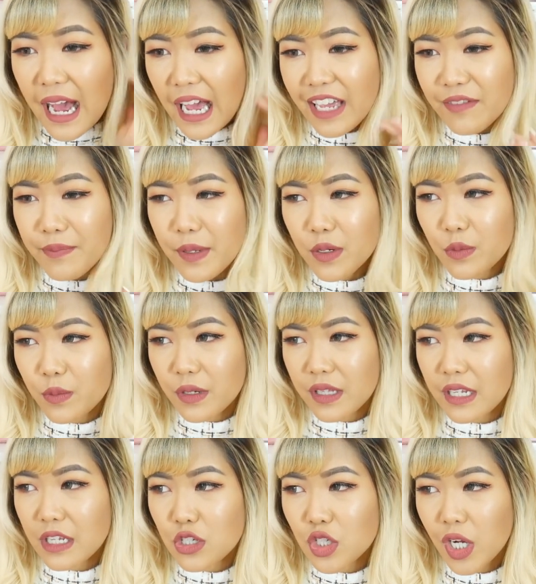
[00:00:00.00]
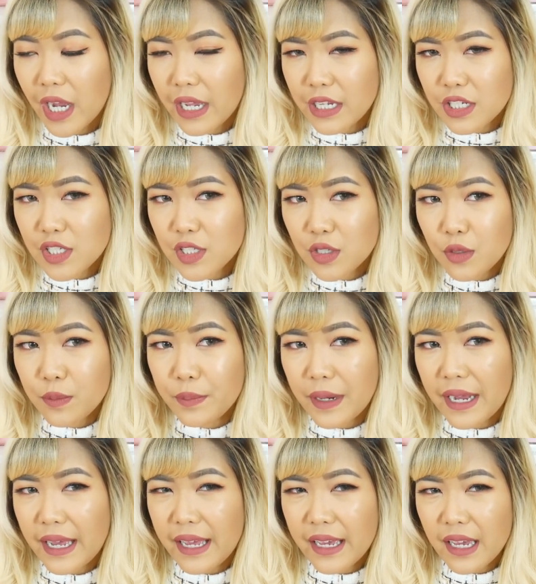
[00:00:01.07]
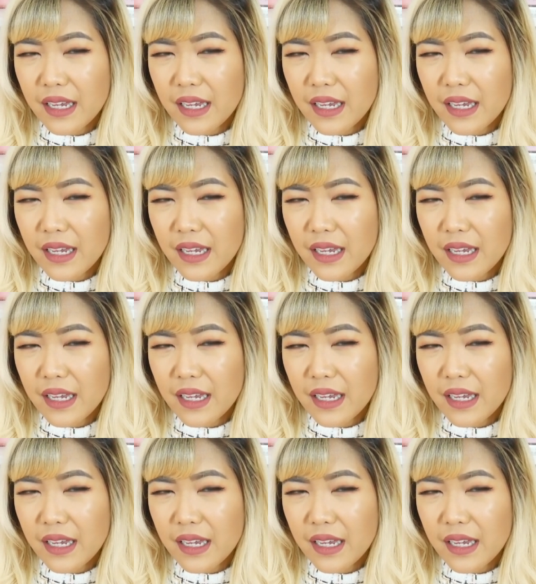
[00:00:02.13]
I've been really trying to buy